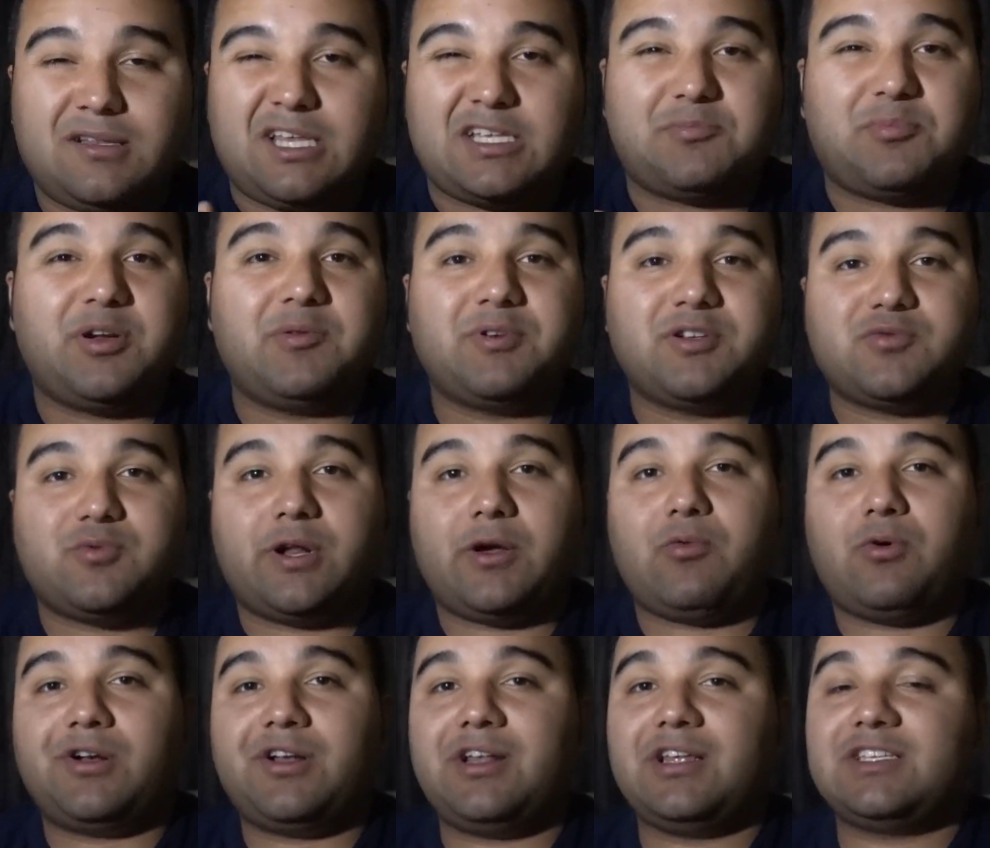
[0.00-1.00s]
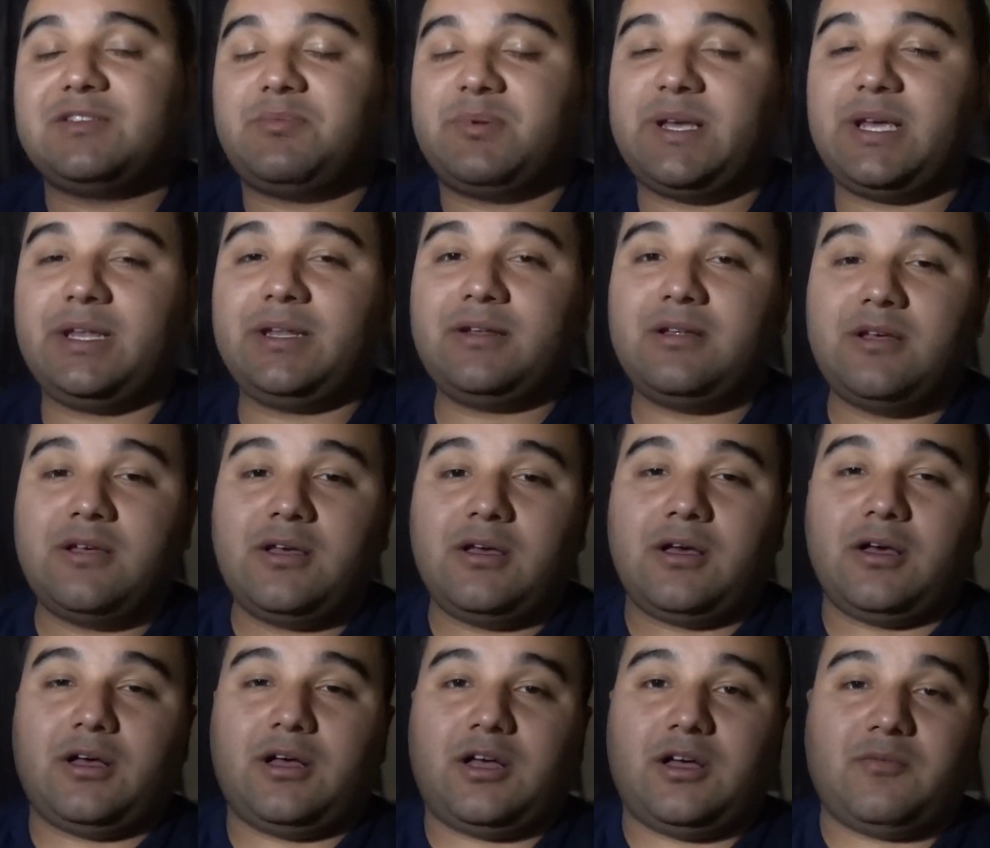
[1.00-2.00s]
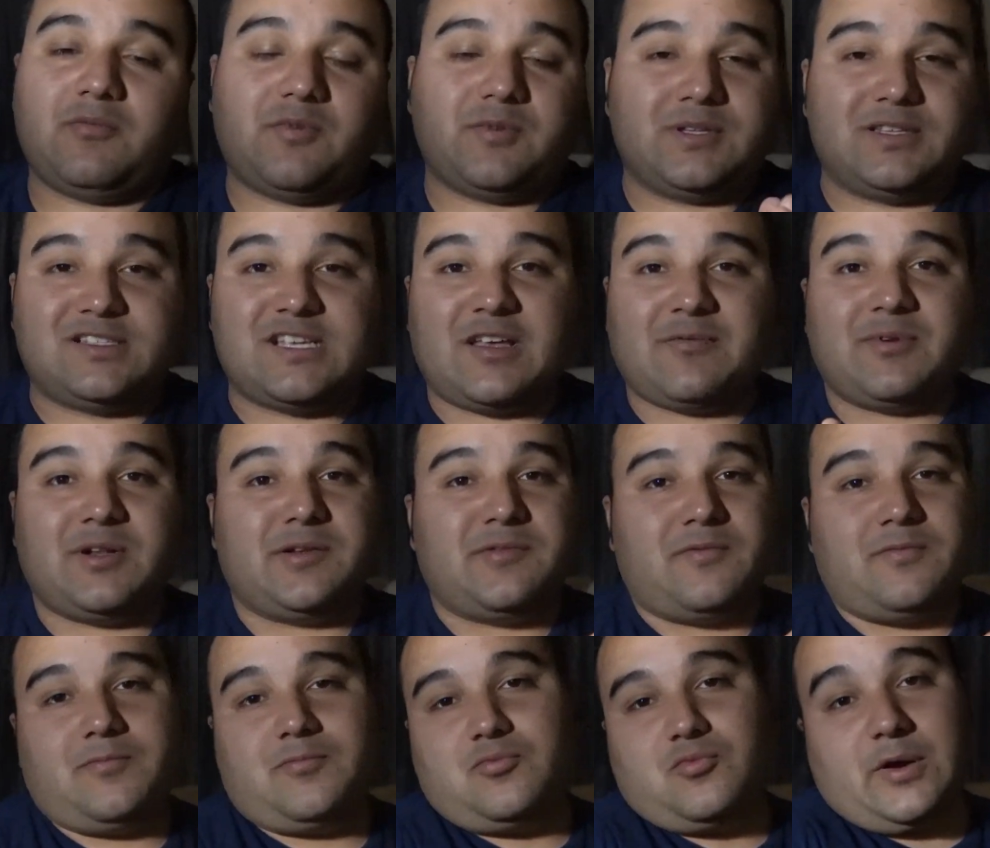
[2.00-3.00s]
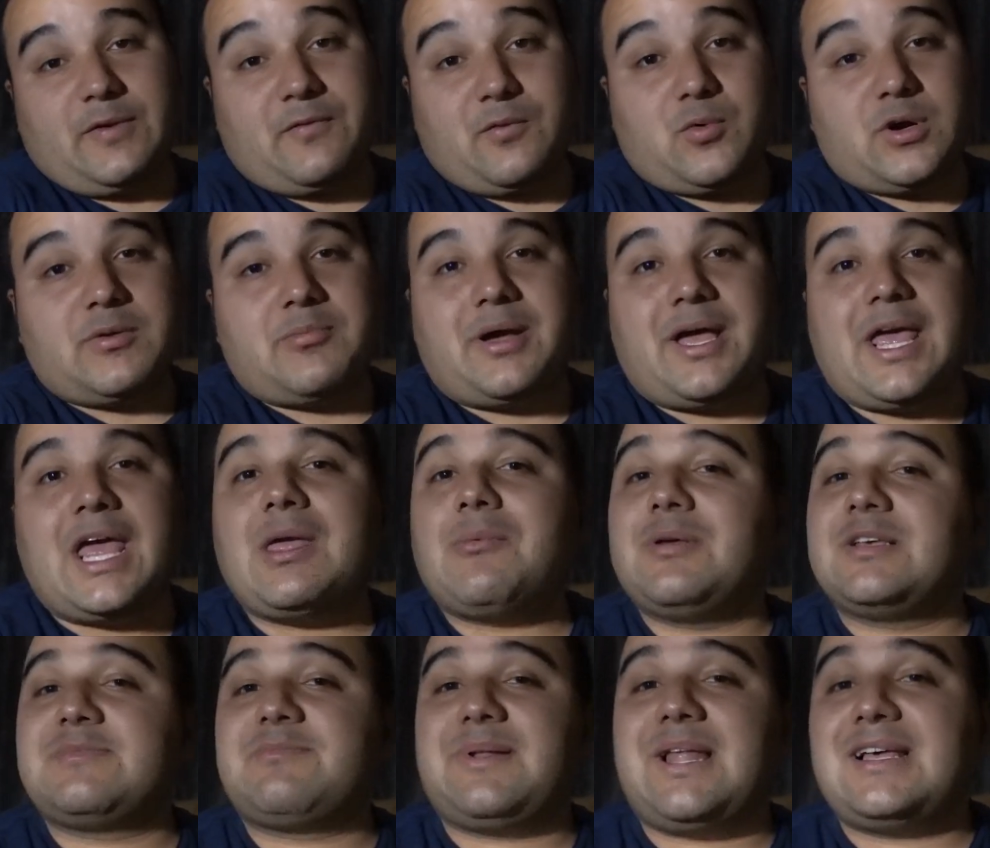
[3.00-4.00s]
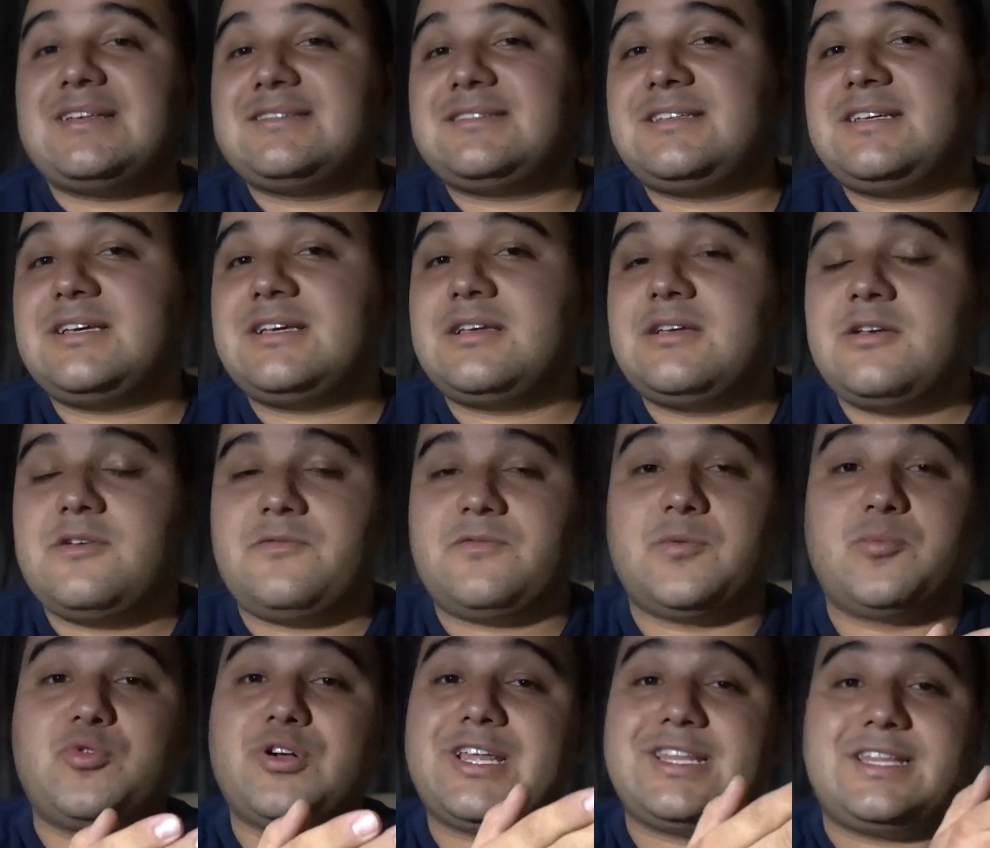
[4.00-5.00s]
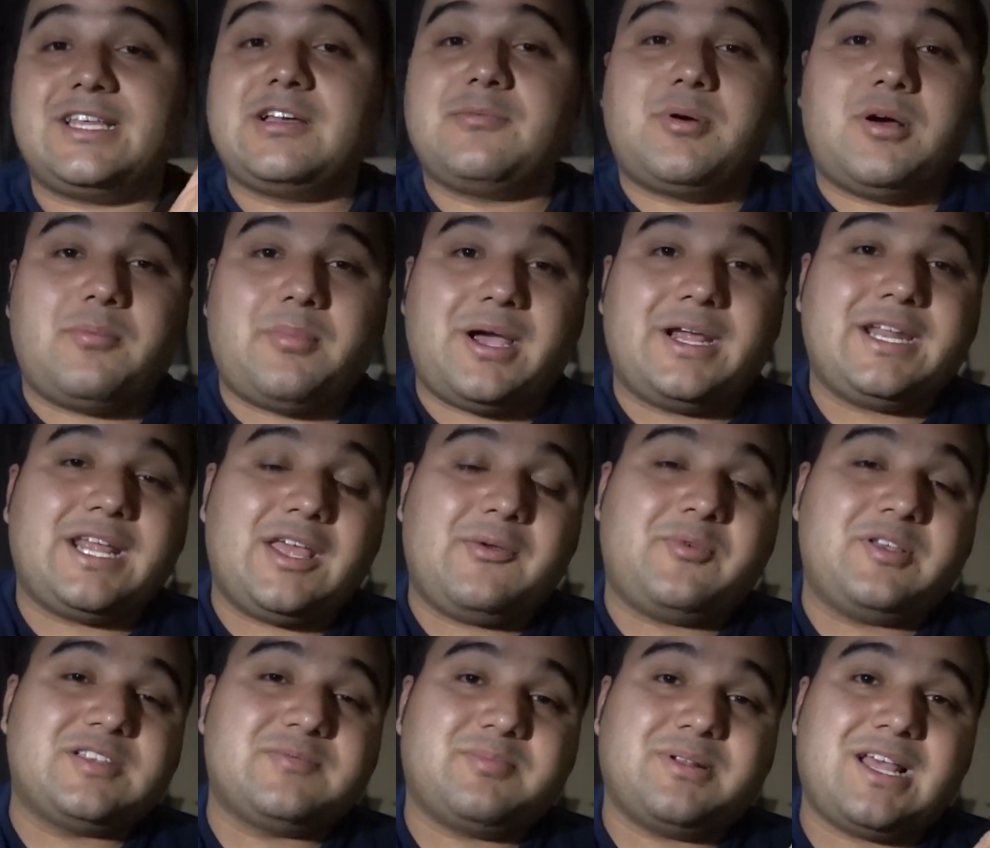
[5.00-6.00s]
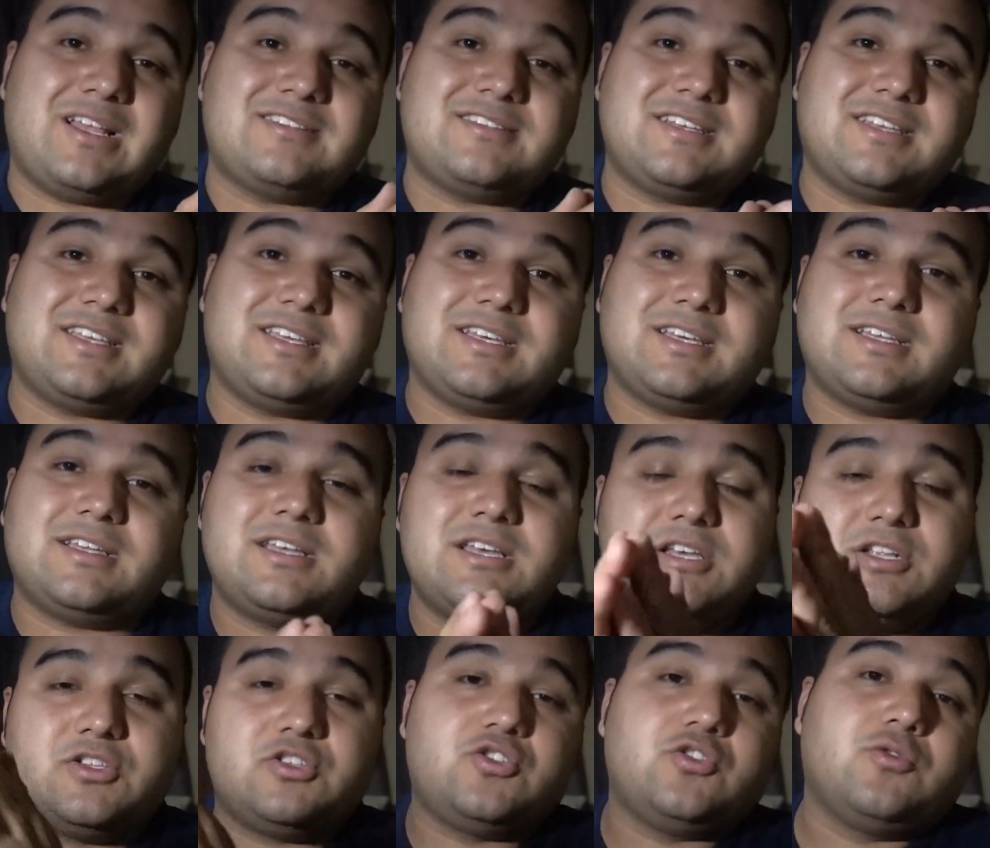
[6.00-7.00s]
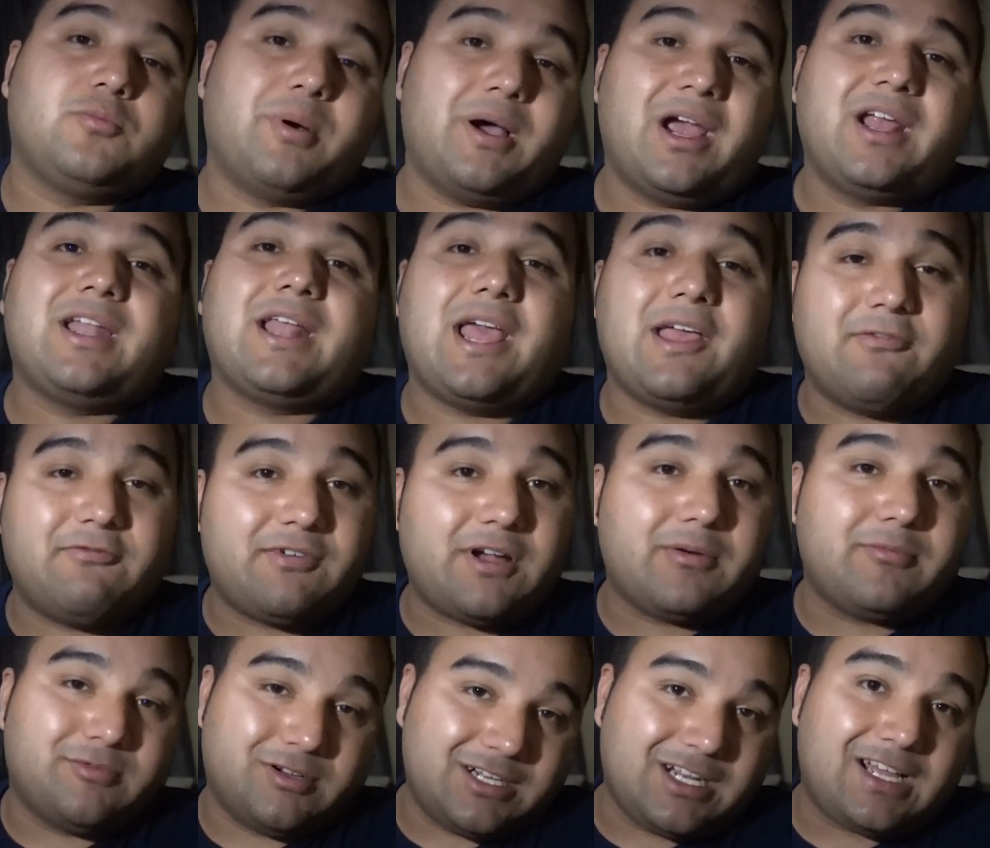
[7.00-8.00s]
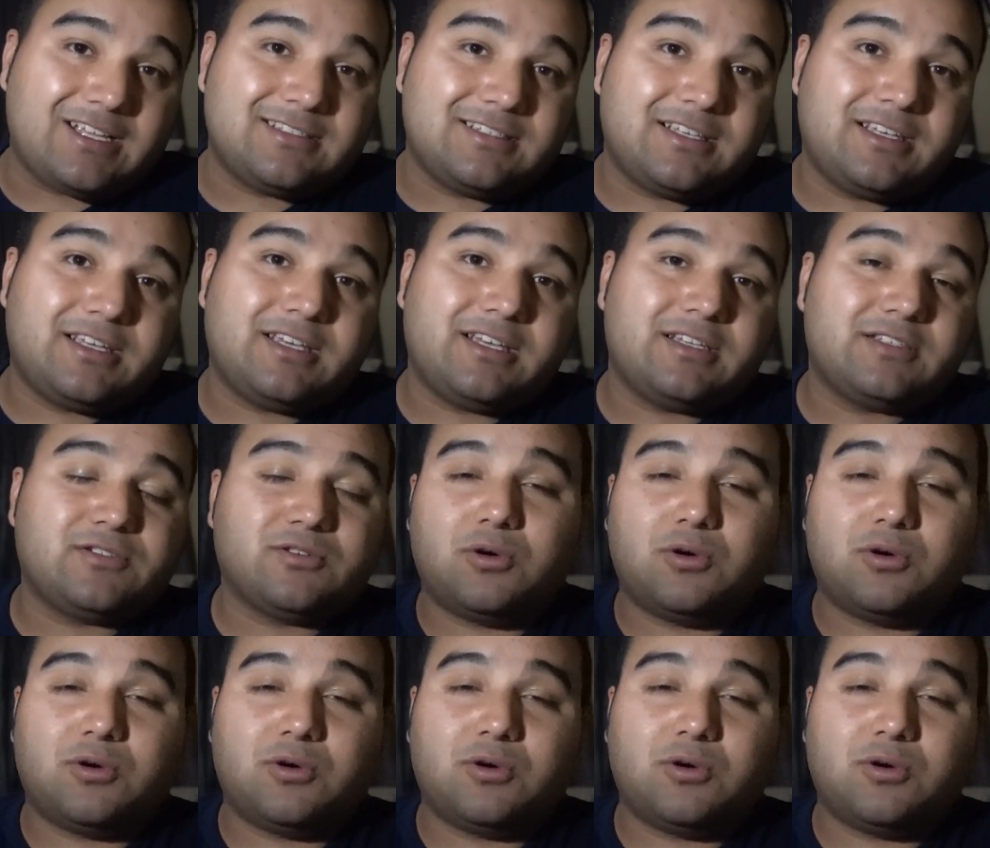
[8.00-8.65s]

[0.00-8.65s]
That's pretty much what I wanted to explain um, from the segment of if you want to buy ABS plastic, from what I think about buying ABS plastic kit to buying a fiberglass kit.